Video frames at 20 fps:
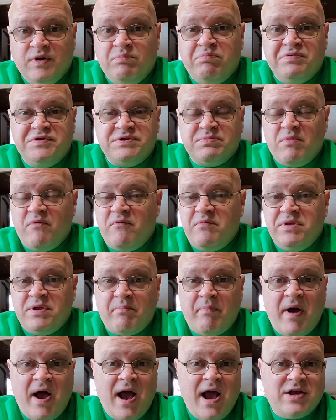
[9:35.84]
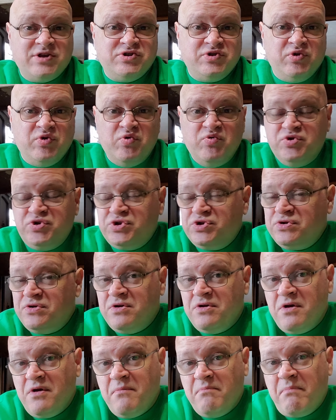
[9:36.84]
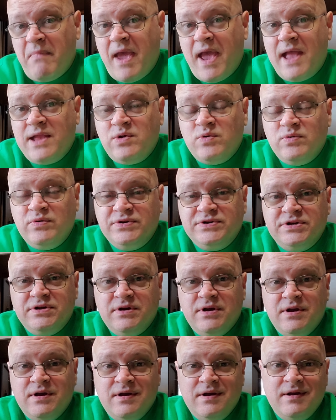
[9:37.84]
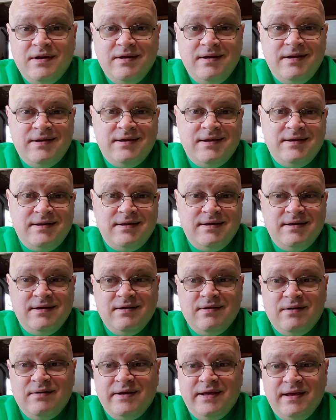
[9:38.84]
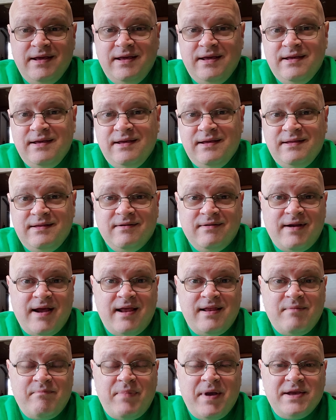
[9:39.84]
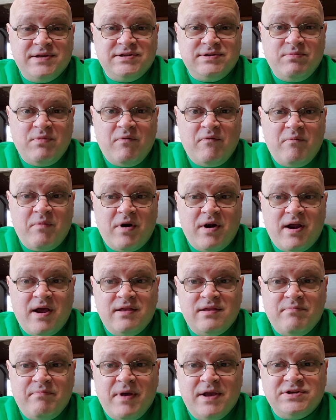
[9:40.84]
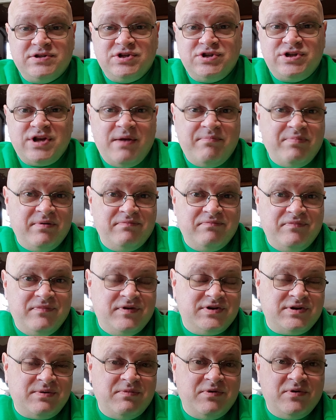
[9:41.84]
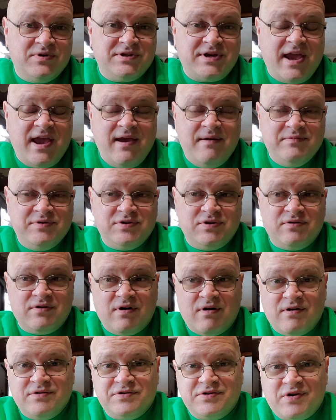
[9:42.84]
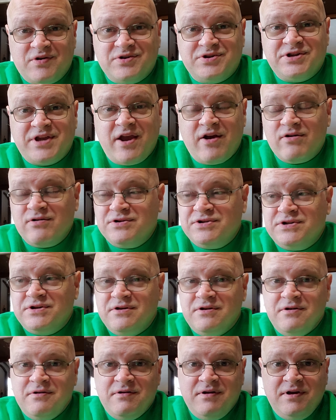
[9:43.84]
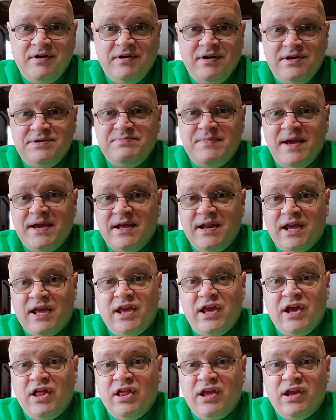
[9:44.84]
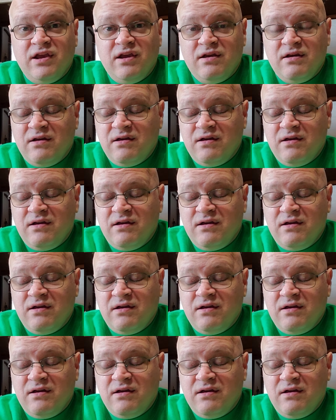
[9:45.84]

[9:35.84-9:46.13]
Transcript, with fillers: Some of them in the box, loose, manuals. You know, he, they're not in the best, some of them are not in the best of shape, but some of those games are, are, are scarce. He's making a killing.